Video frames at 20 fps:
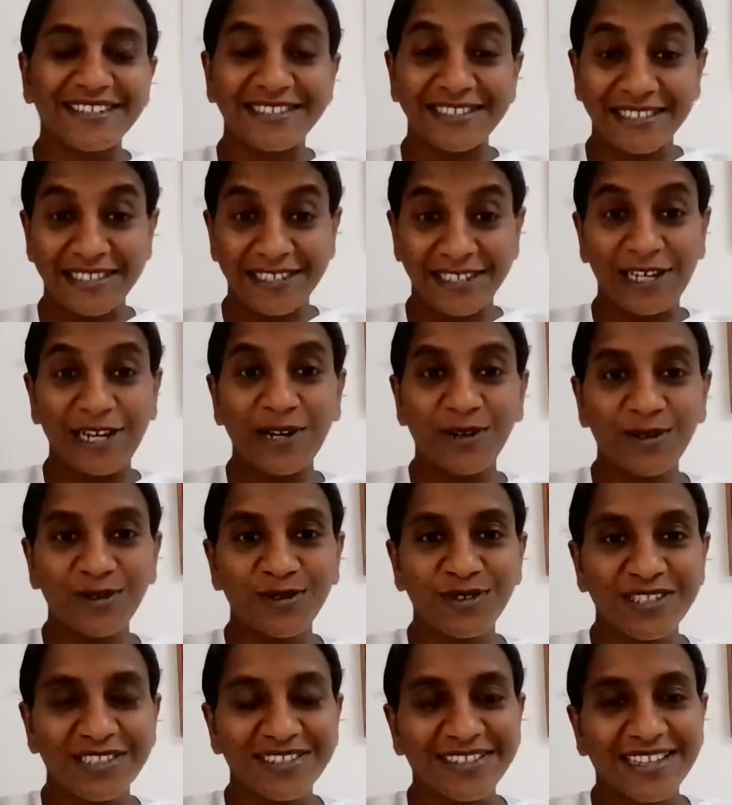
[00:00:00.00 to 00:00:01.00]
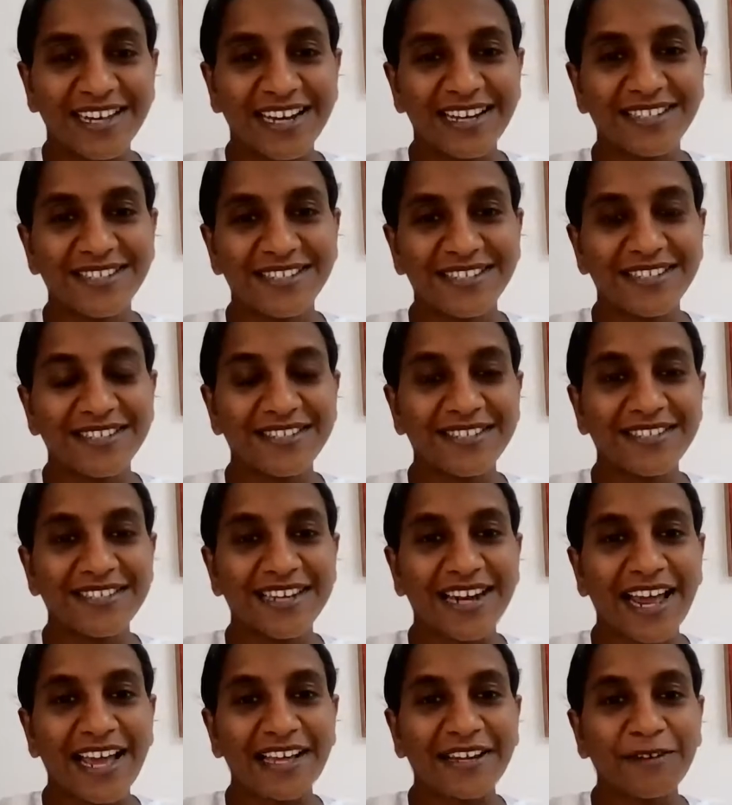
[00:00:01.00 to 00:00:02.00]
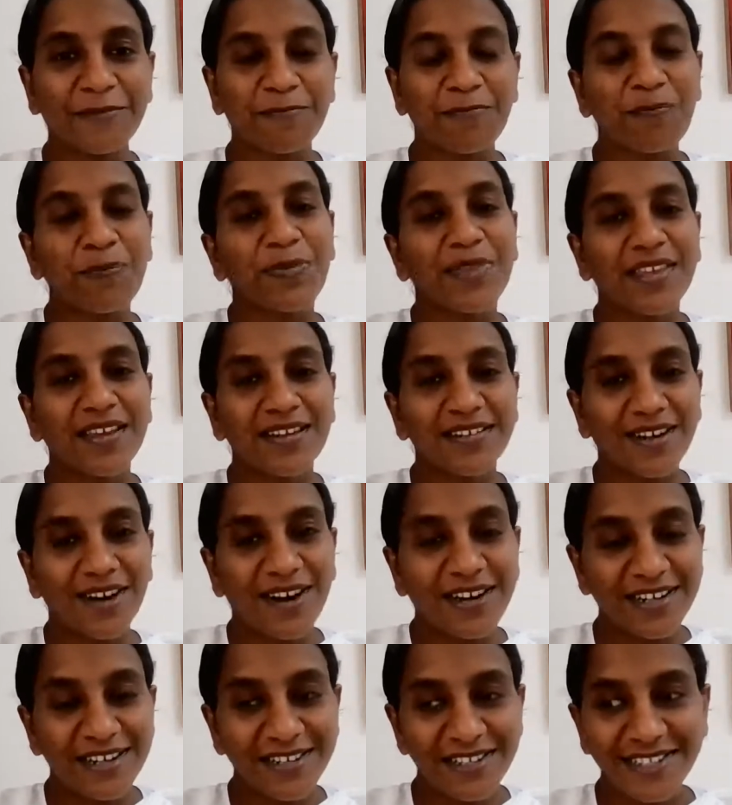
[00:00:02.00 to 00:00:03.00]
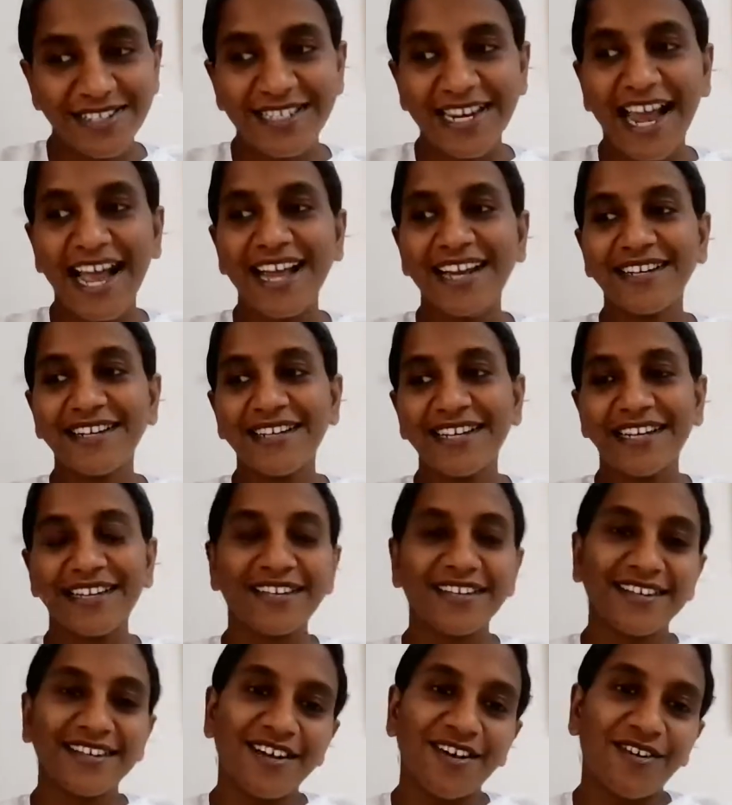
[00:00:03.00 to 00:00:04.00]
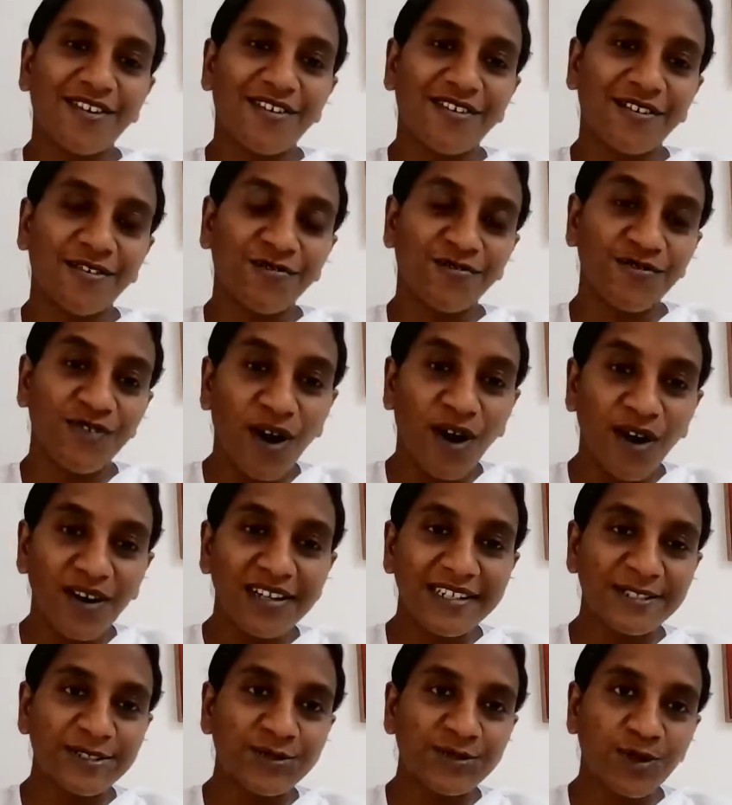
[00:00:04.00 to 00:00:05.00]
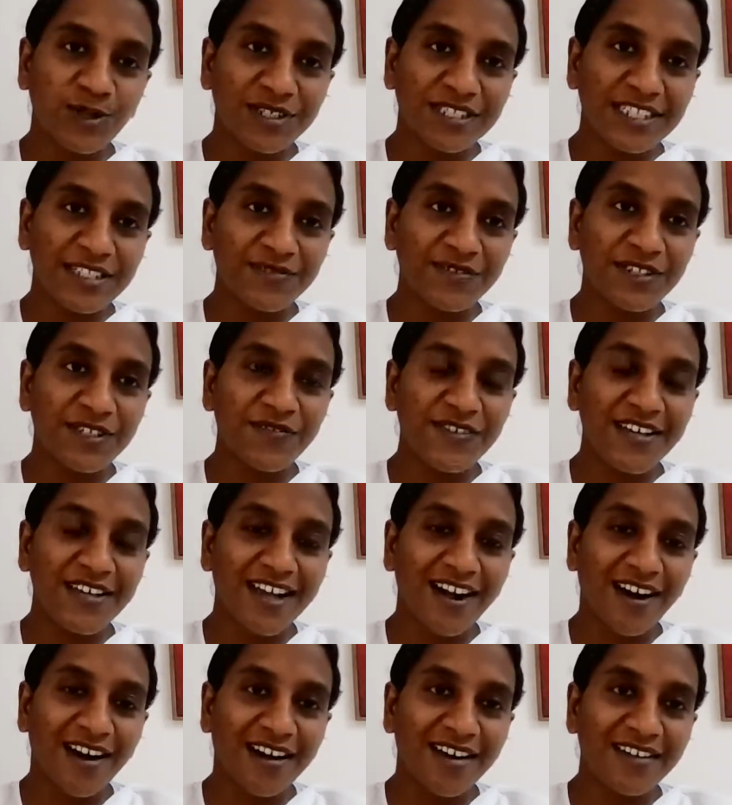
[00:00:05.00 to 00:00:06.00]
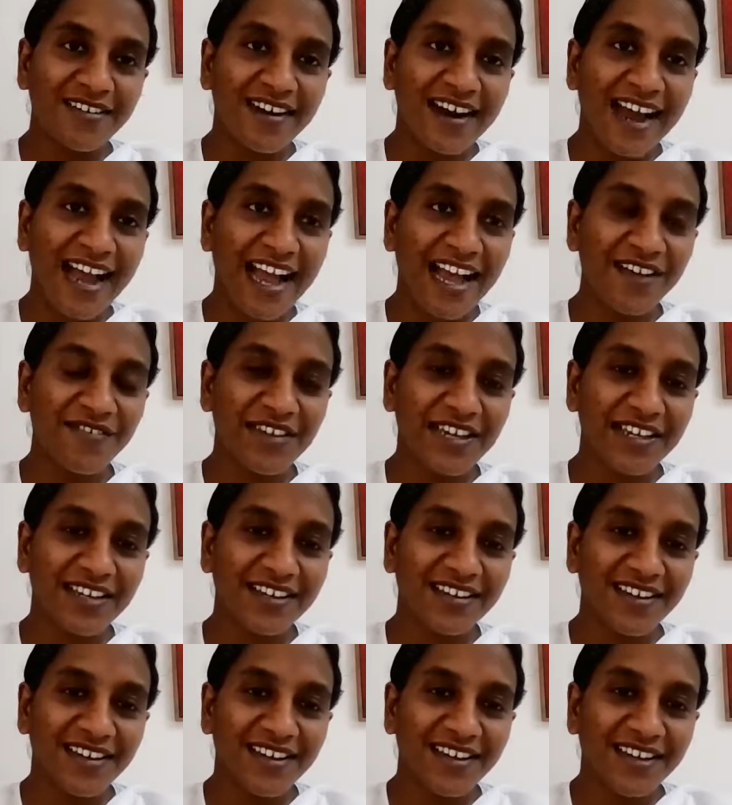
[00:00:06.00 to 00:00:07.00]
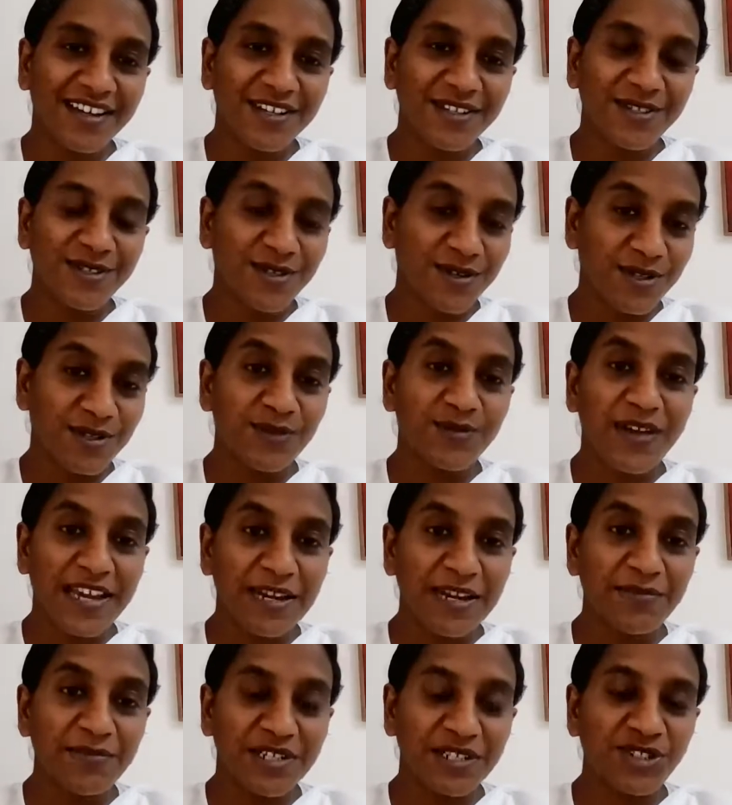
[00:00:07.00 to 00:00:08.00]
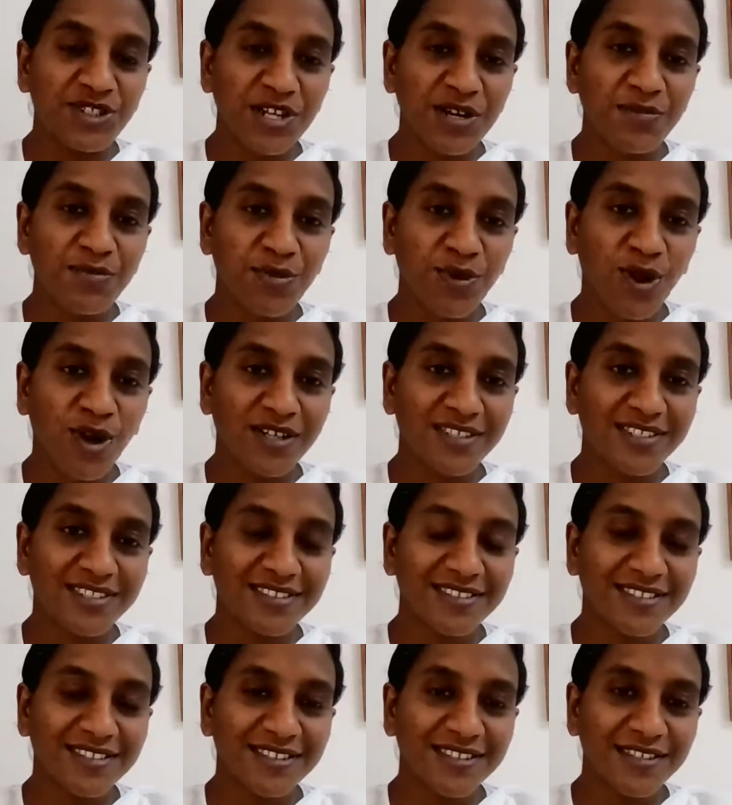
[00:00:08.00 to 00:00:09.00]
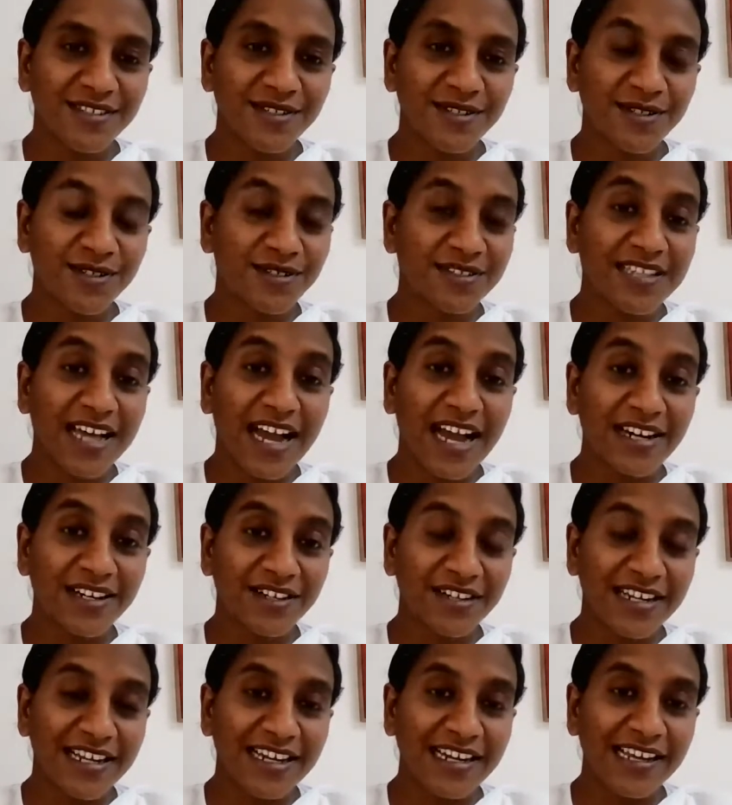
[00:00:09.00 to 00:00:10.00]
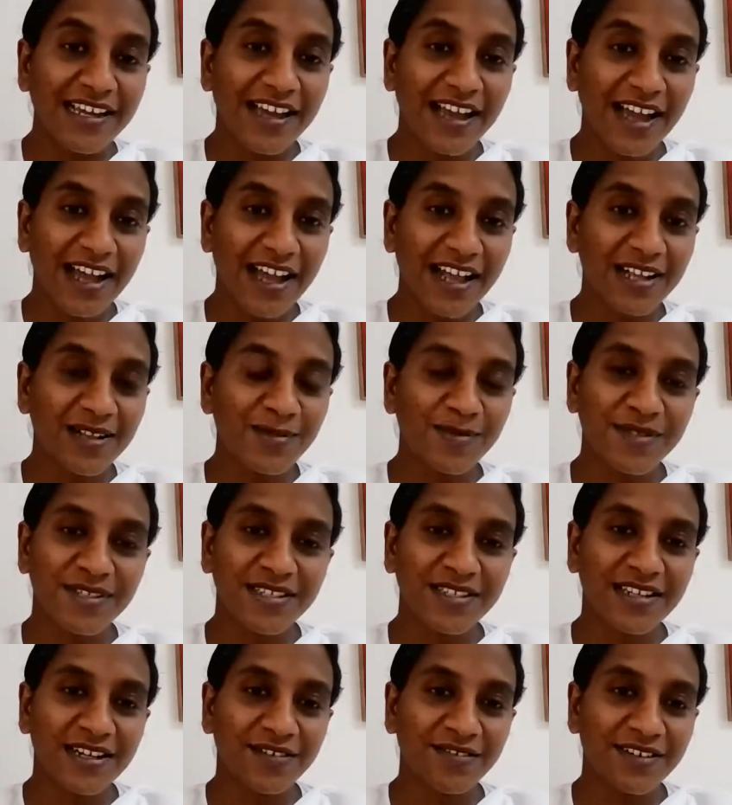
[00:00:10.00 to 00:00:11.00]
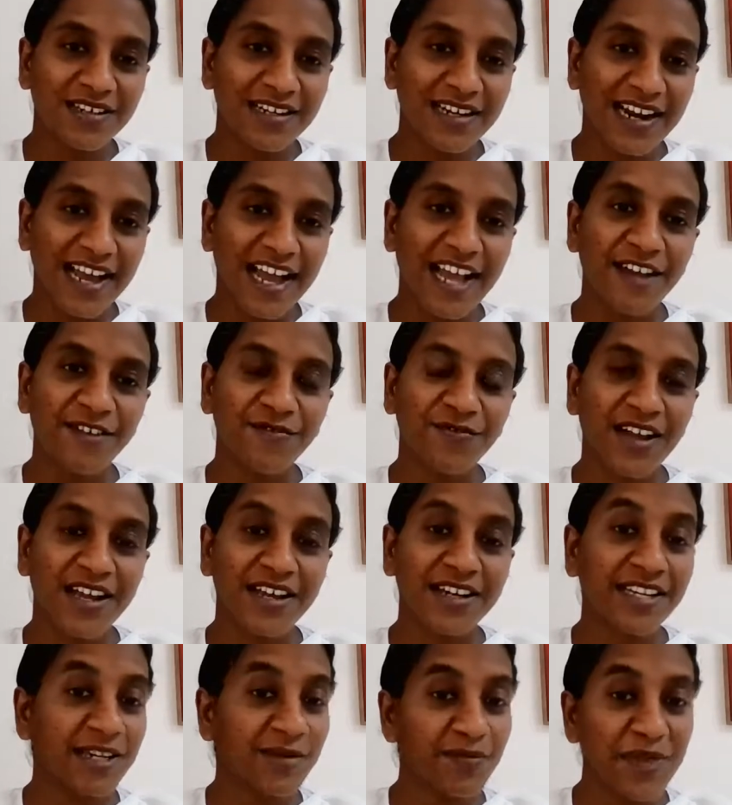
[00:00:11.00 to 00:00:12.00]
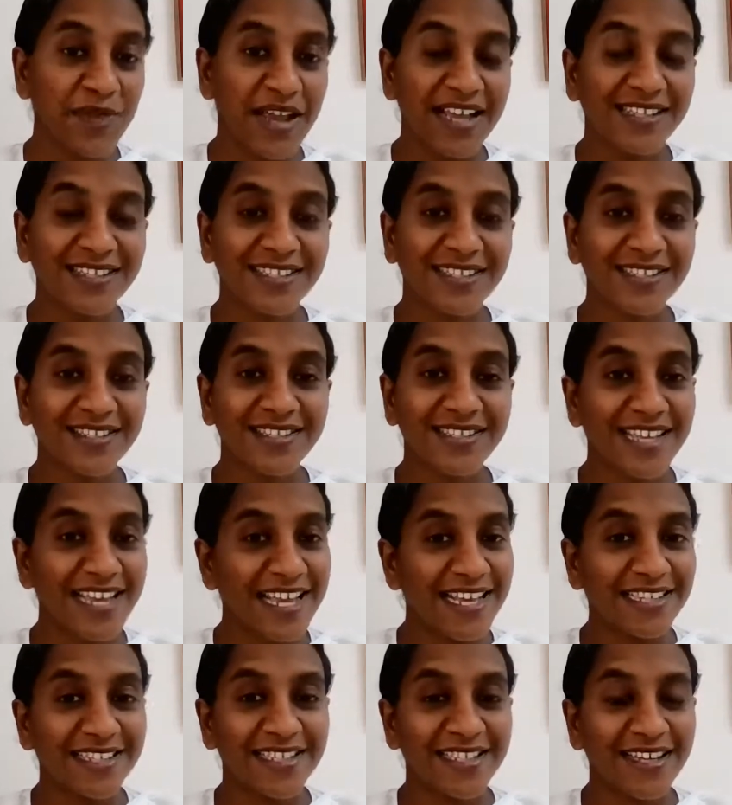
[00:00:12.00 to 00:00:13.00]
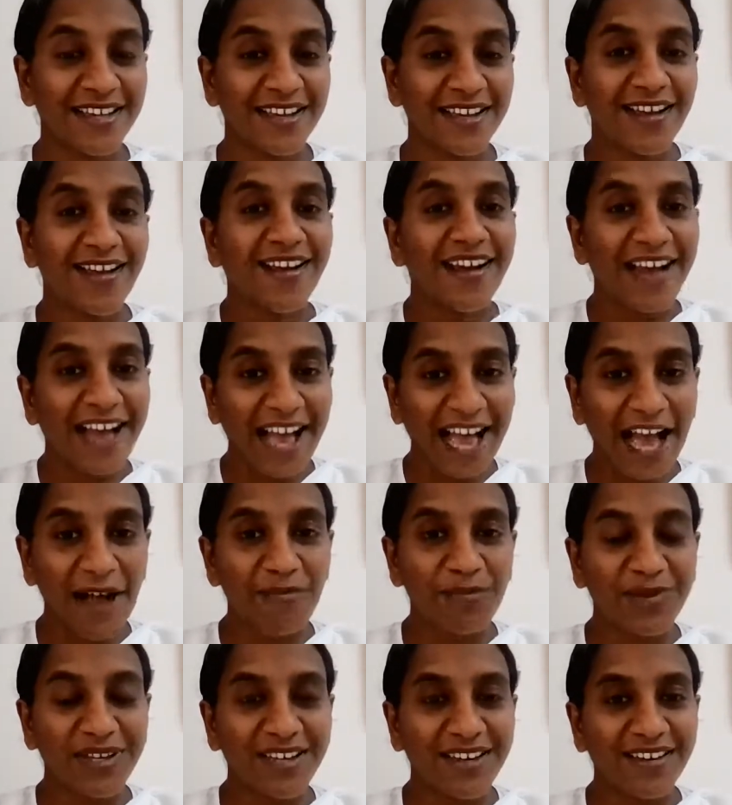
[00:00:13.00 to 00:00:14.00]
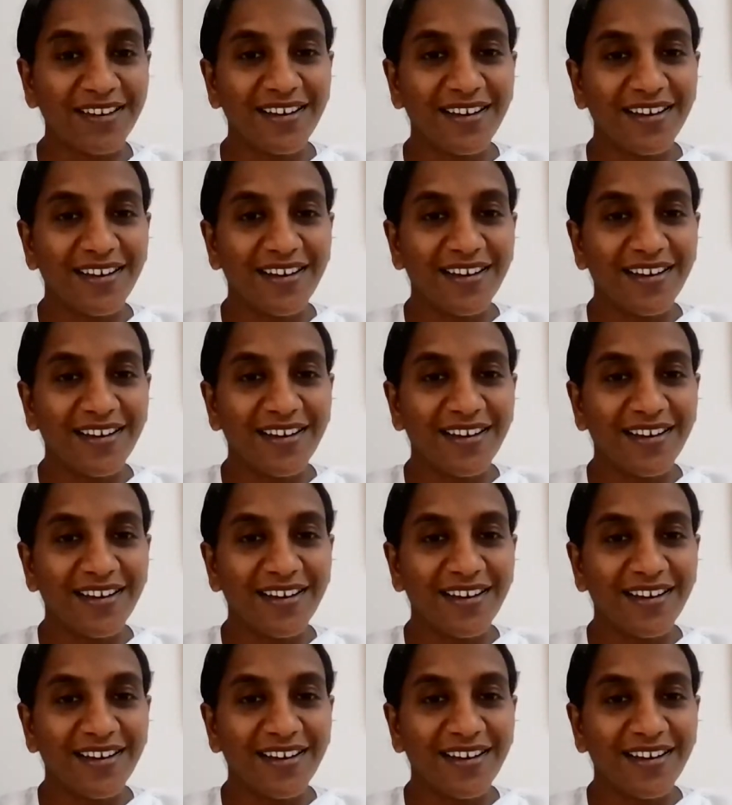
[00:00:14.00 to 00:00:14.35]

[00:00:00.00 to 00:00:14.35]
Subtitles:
conclude in that sense, like understanding of knowledge, whatever we are having. So it's very much important. So that really helps in our life and it makes us easy, happy,